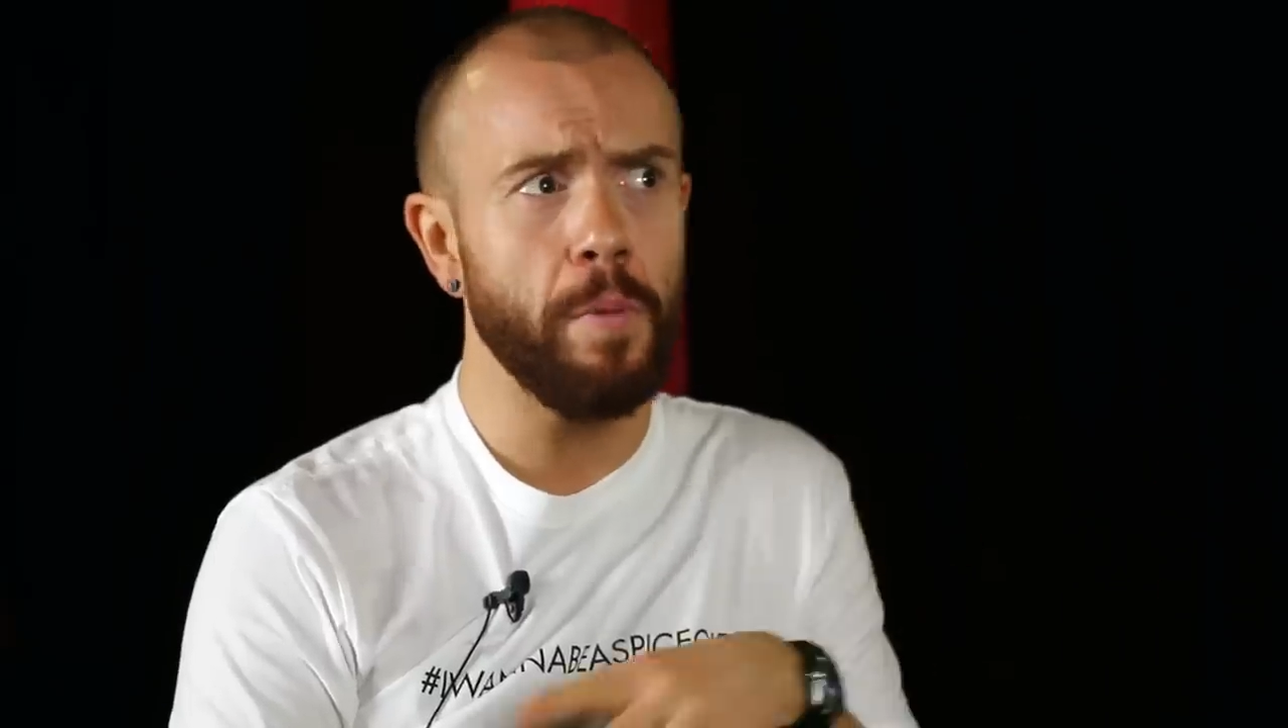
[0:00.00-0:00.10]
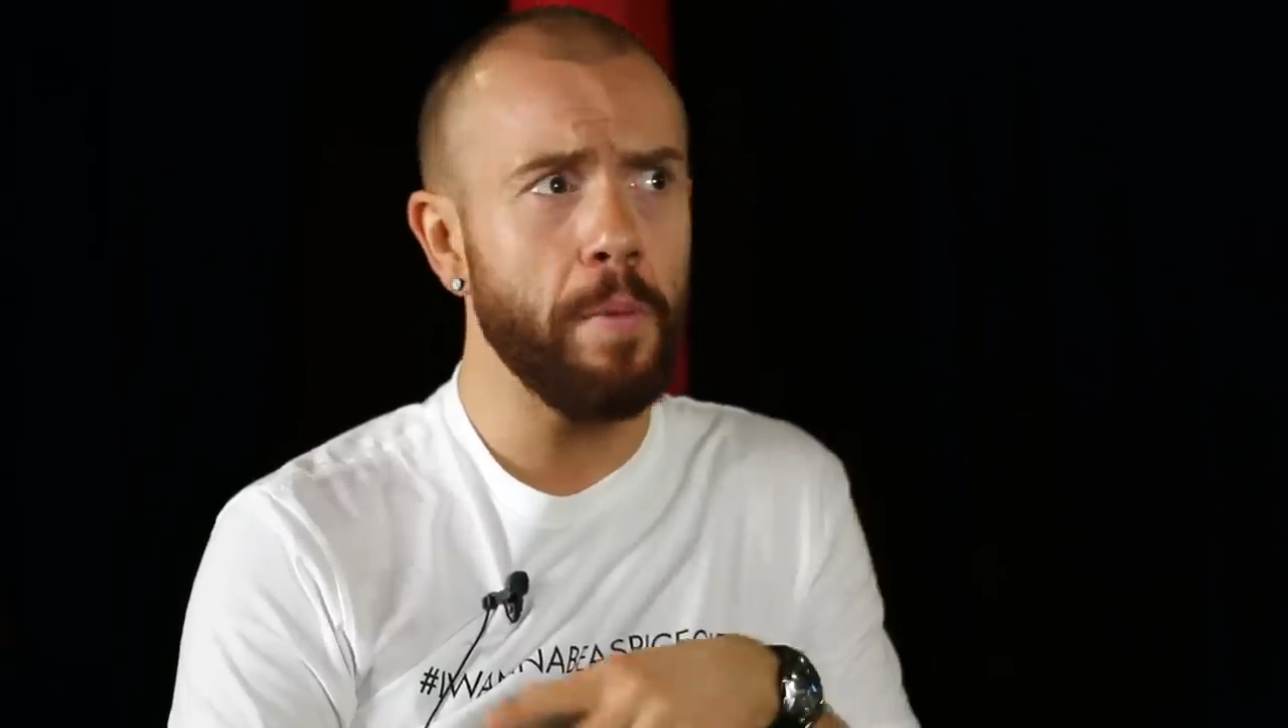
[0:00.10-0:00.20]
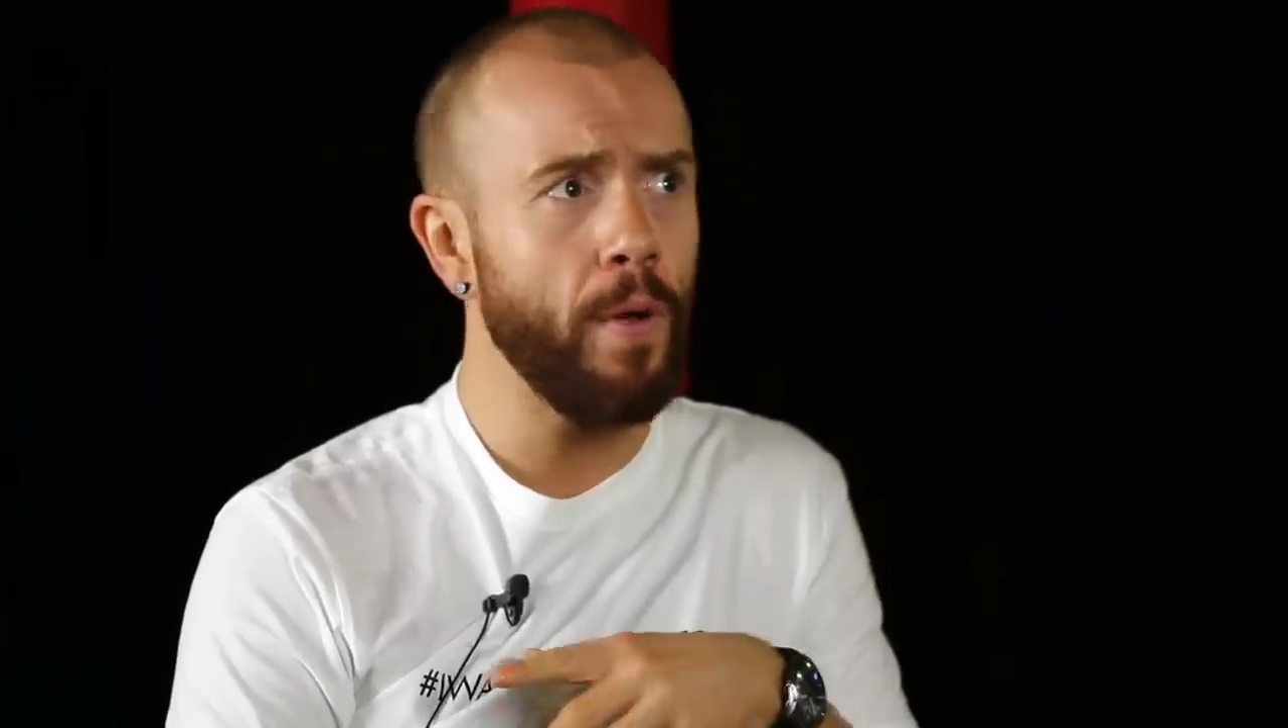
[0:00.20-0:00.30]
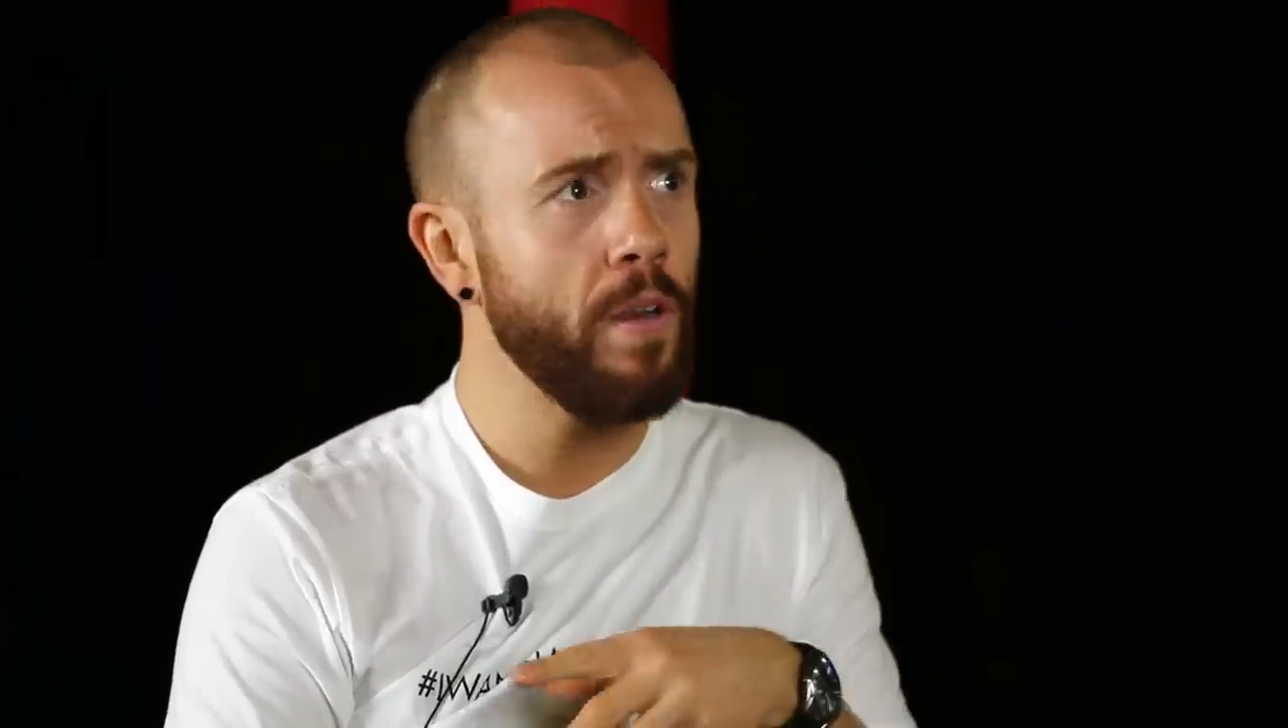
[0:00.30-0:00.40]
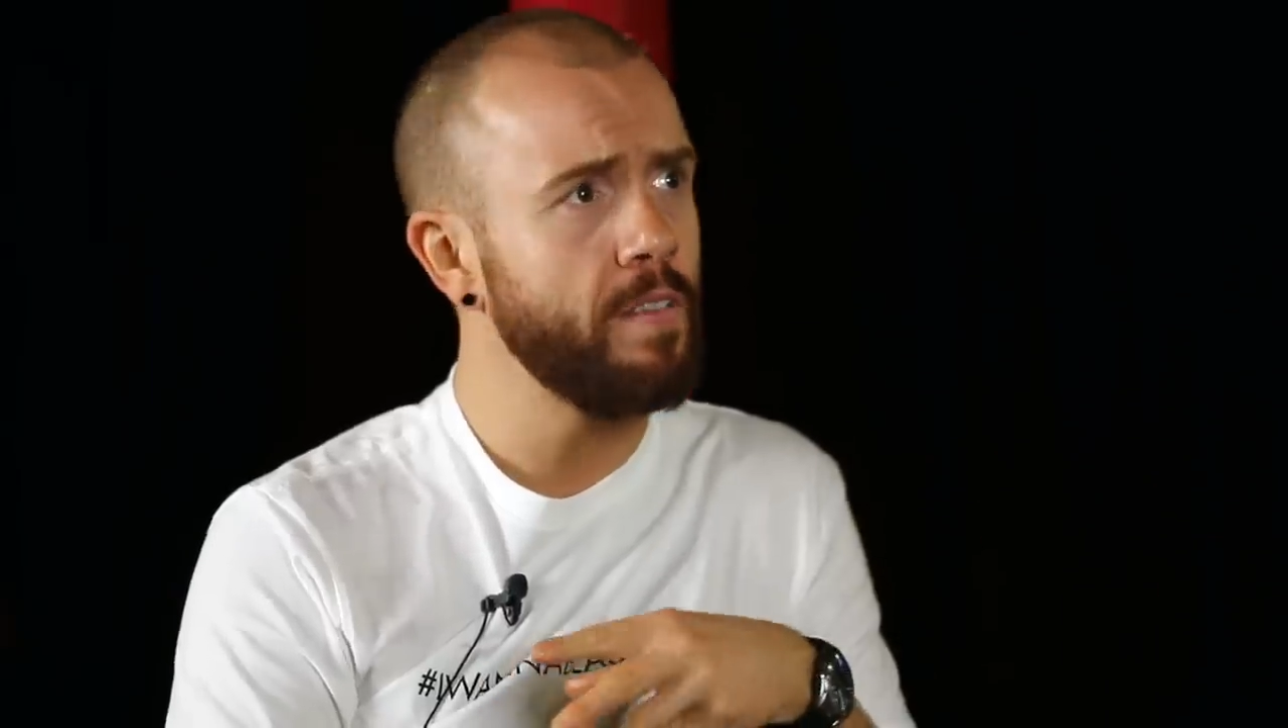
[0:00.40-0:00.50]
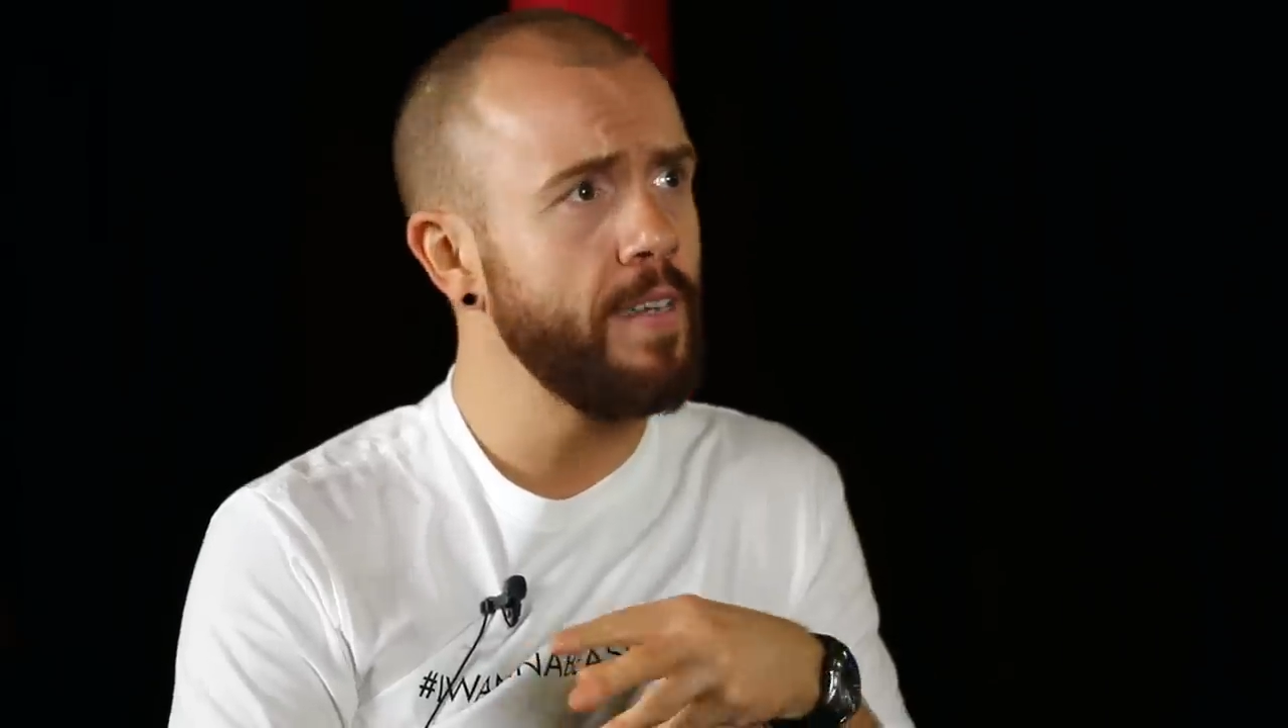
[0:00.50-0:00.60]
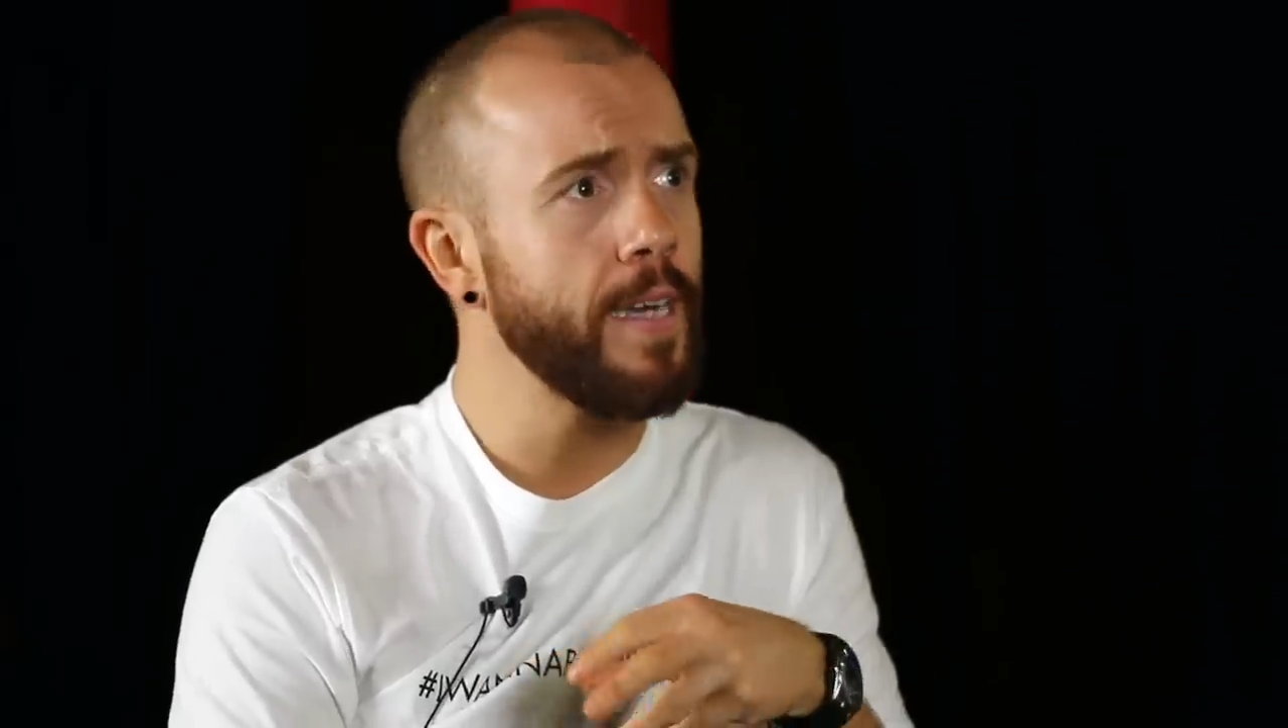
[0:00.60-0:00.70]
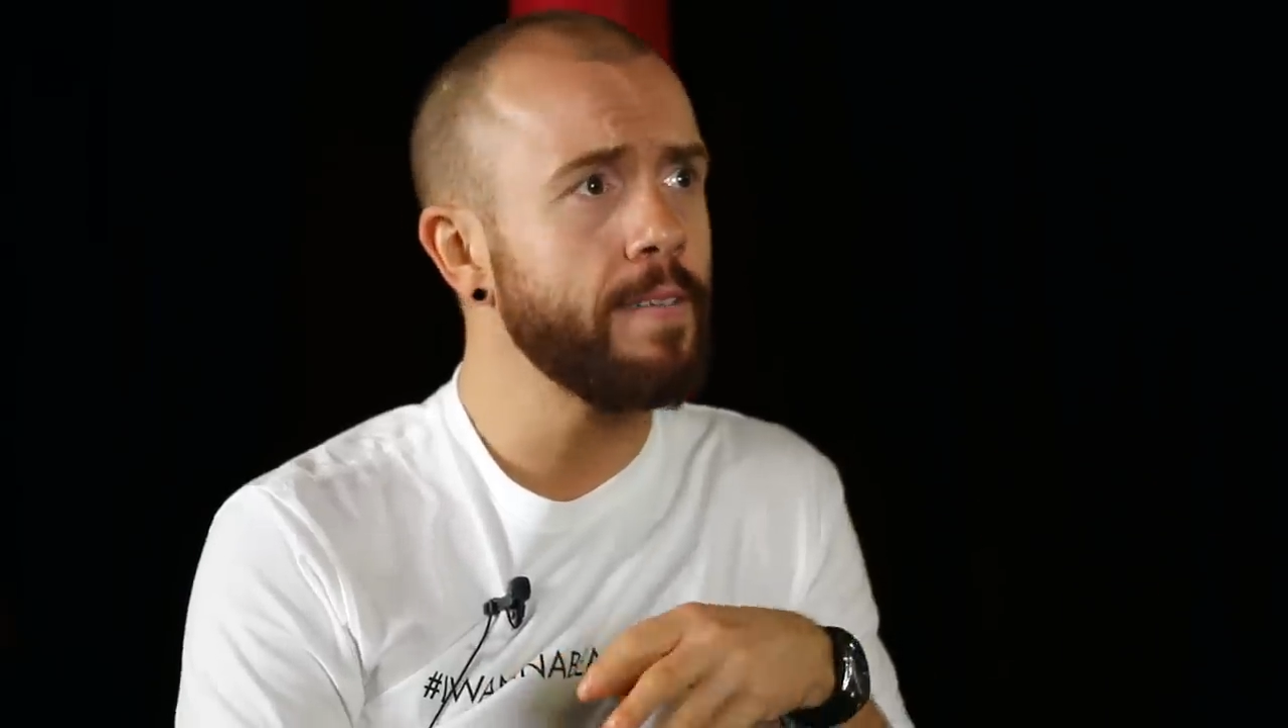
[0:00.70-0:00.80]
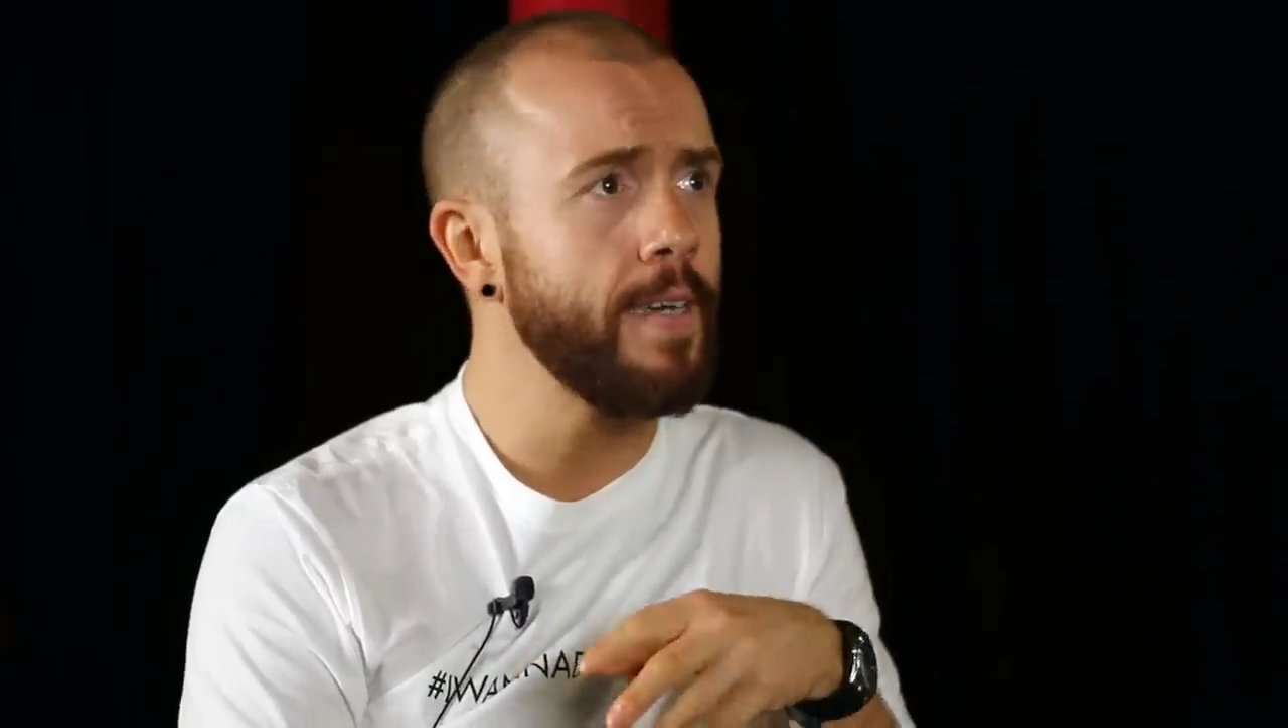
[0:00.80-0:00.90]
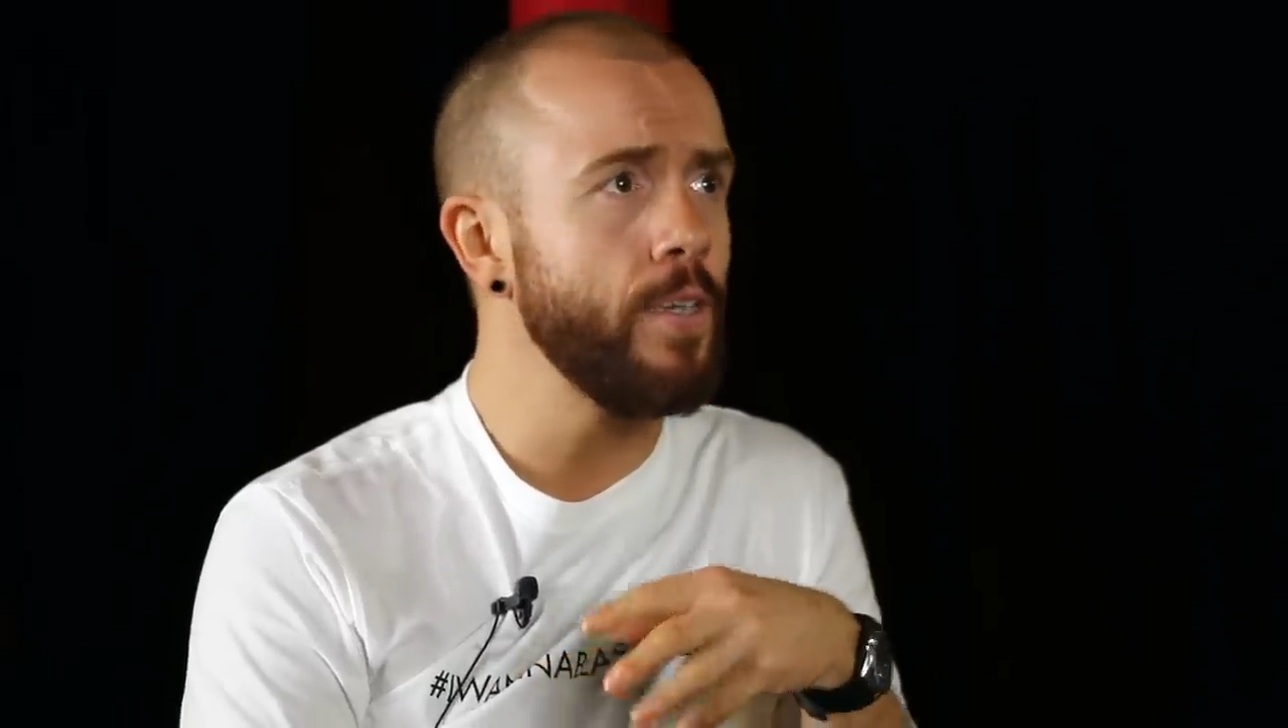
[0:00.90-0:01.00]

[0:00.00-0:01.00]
about politics.